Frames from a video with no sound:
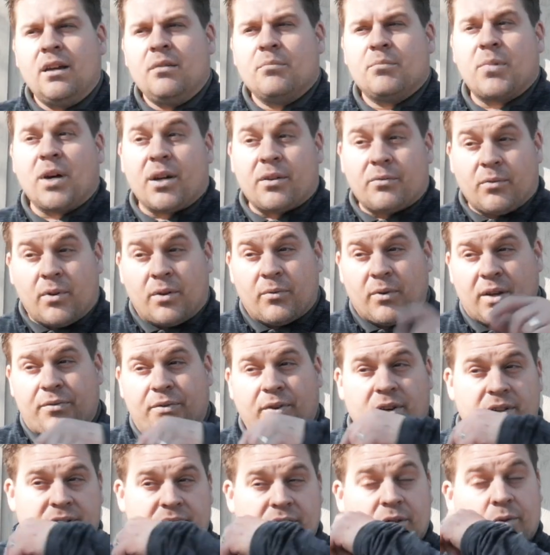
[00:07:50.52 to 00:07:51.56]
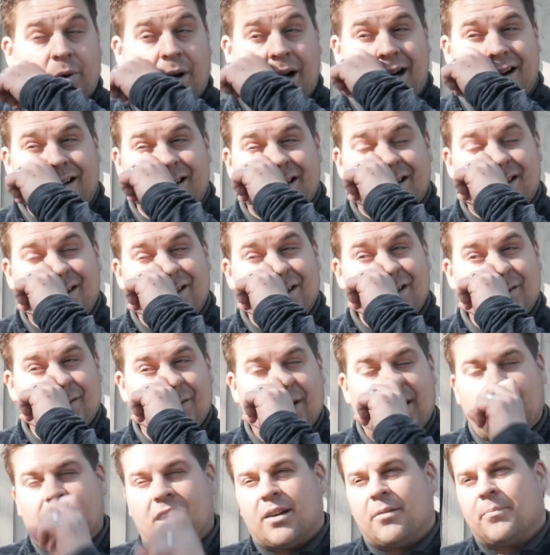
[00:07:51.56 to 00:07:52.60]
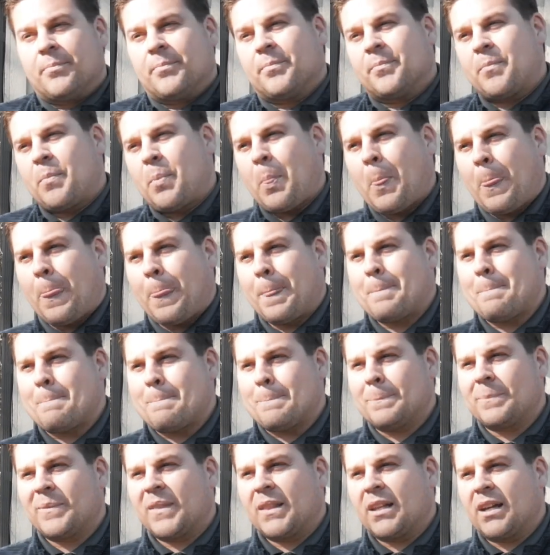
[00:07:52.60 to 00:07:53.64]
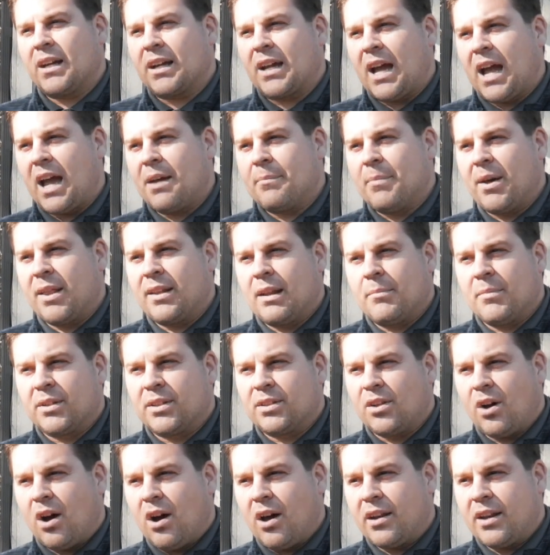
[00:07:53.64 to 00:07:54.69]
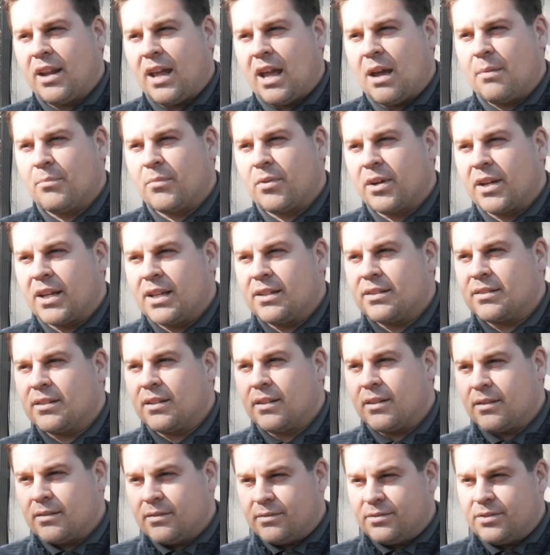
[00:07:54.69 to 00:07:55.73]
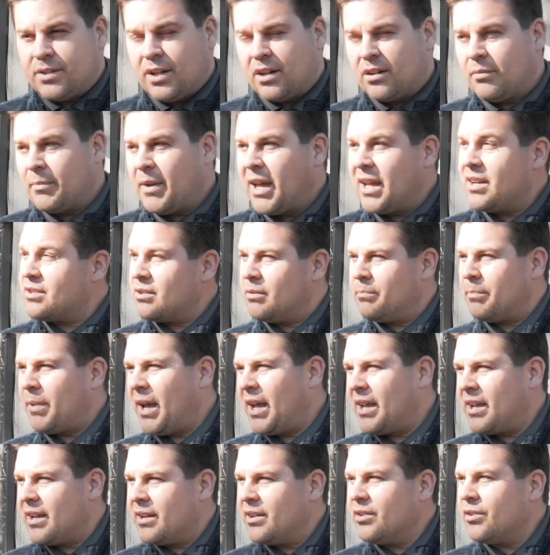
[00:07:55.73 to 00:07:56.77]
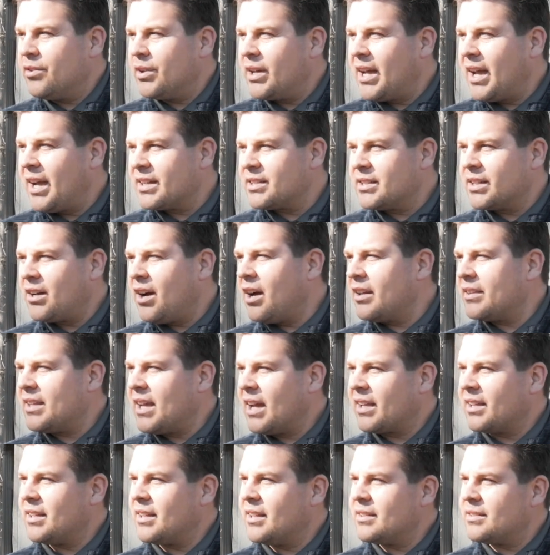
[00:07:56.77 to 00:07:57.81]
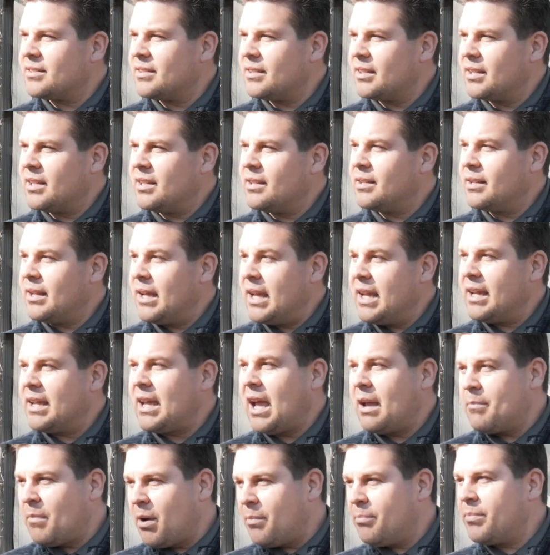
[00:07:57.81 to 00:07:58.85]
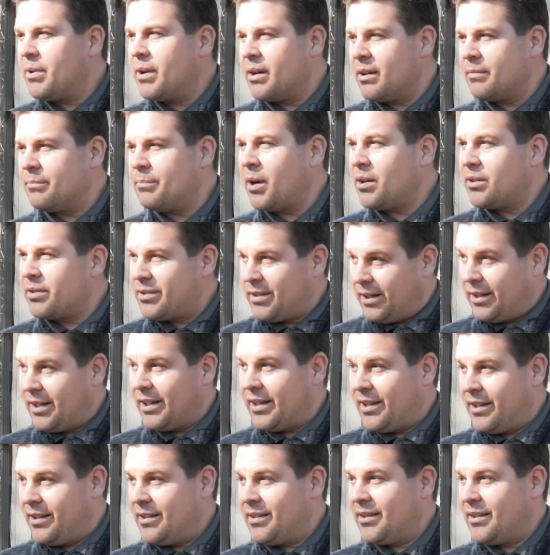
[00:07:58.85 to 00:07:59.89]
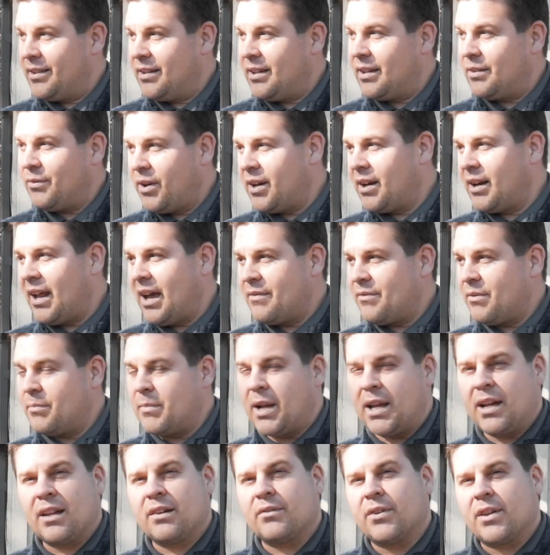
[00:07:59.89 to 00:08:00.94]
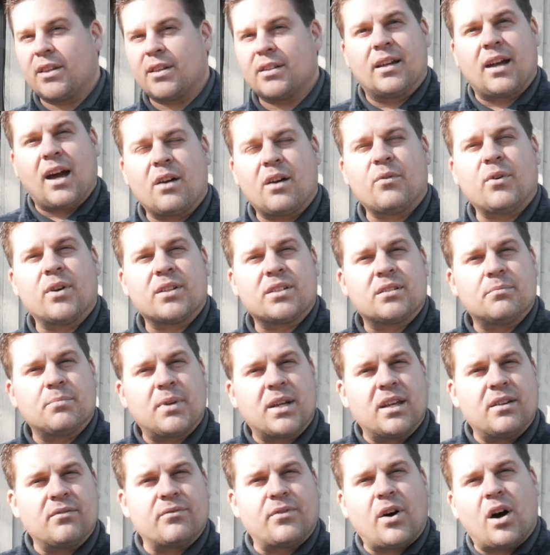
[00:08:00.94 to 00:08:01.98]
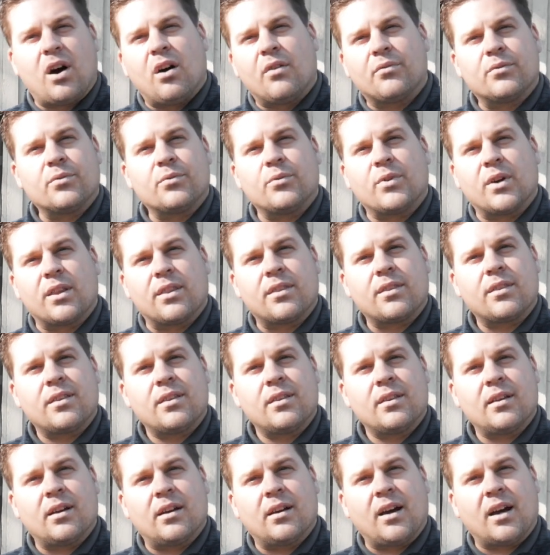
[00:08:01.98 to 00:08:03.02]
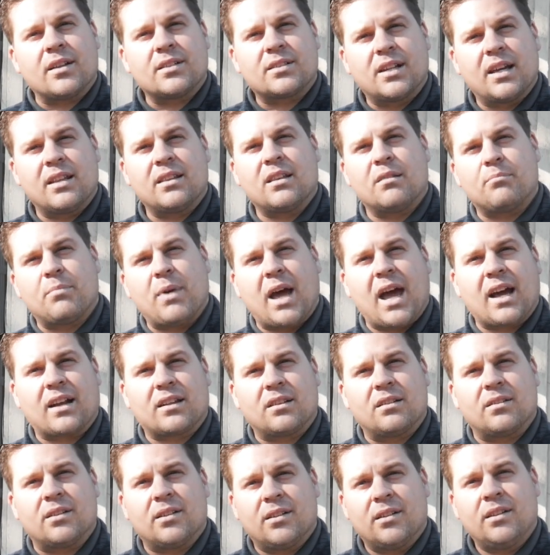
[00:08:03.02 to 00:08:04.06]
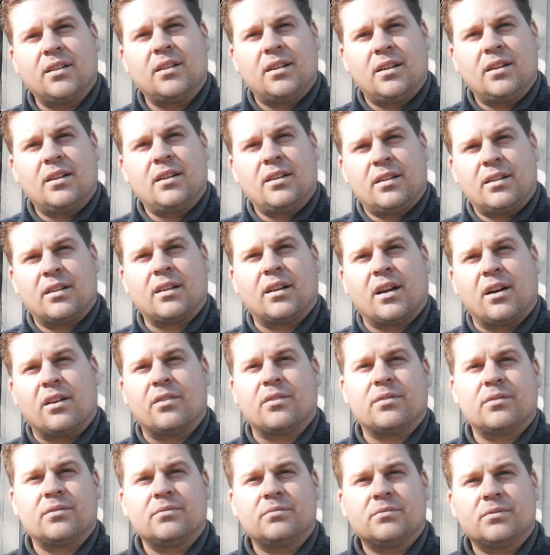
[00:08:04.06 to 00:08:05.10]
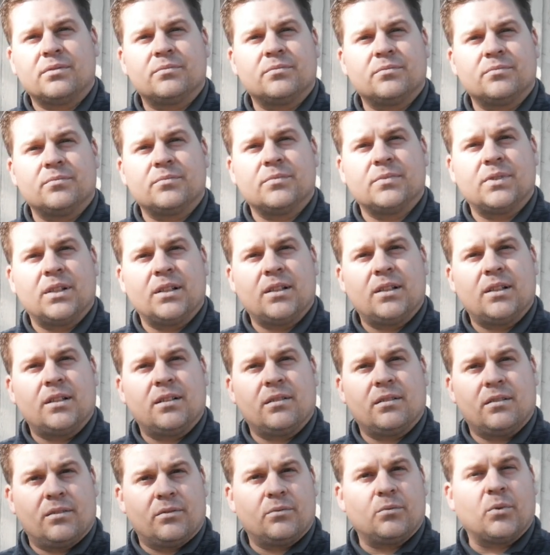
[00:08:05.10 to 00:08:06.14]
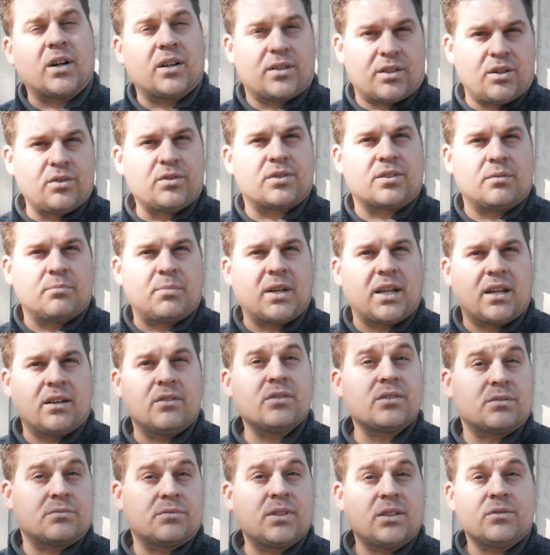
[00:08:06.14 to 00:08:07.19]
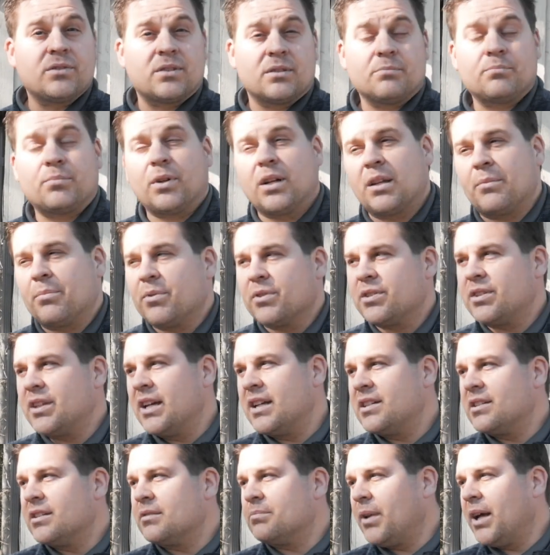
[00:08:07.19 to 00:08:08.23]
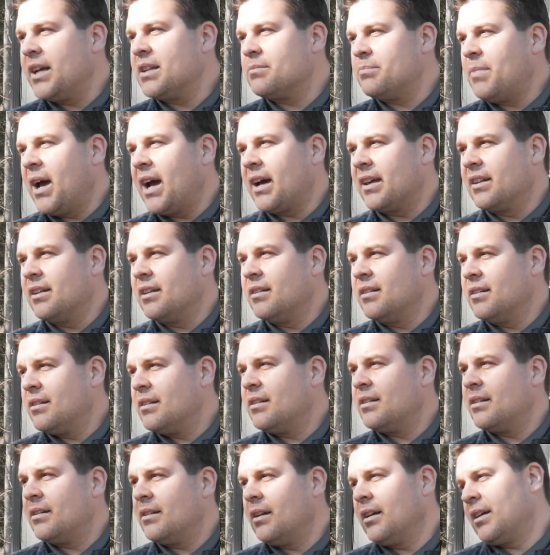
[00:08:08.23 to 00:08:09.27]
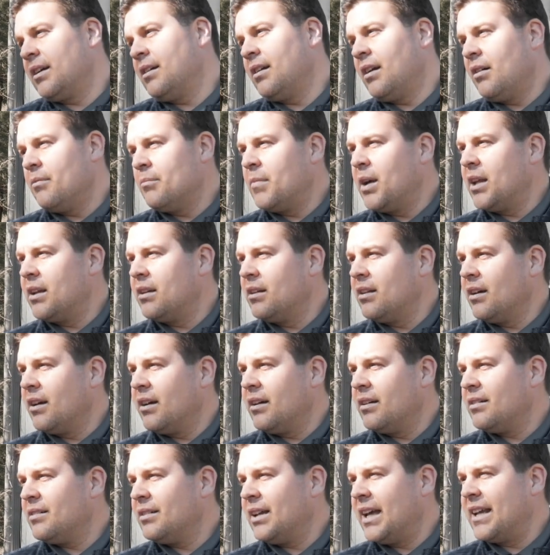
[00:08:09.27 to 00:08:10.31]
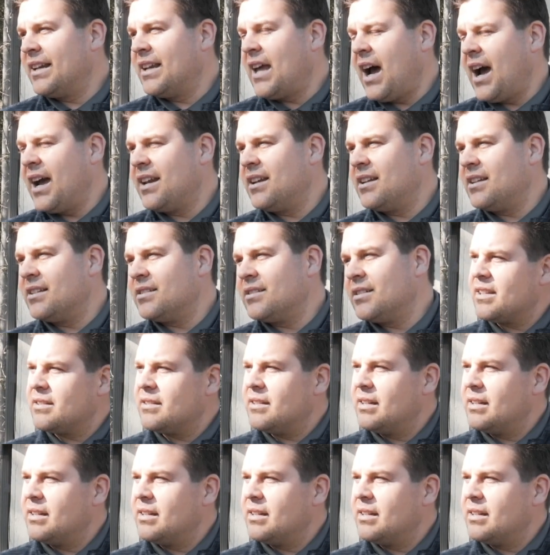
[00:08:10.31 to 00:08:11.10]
But when we first acquired this too, a guy by the name of Don Emery, he's the general manager of Bay Hill, he actually contacted us and he came up here personally and wanted to have a meeting with us. wants to be involved with us getting it back to, you know, where it used to be. It was a pretty prestigious place back in the late 90s.